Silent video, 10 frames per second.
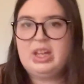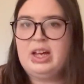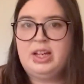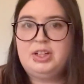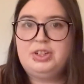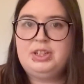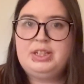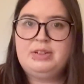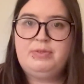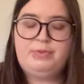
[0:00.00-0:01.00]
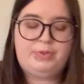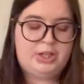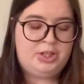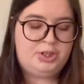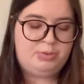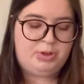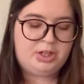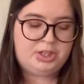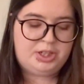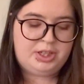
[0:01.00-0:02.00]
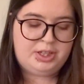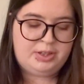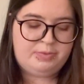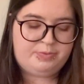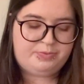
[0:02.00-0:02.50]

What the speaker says: I actually didn't finish watching it,